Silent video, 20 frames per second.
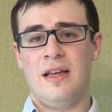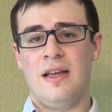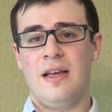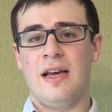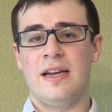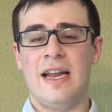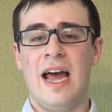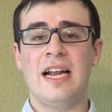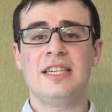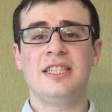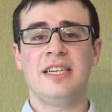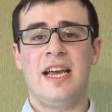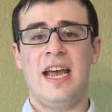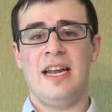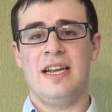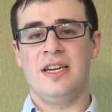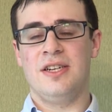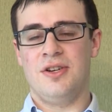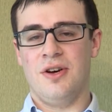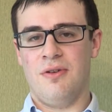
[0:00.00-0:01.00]
an
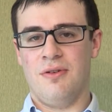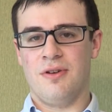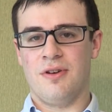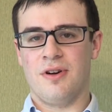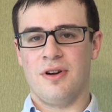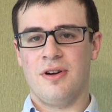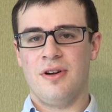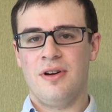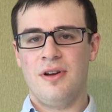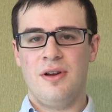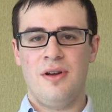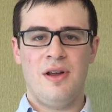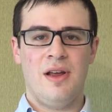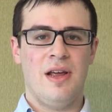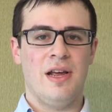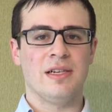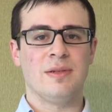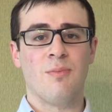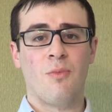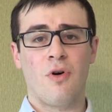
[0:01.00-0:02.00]
educated donor
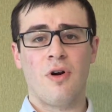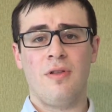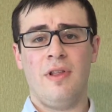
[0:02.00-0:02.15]
is more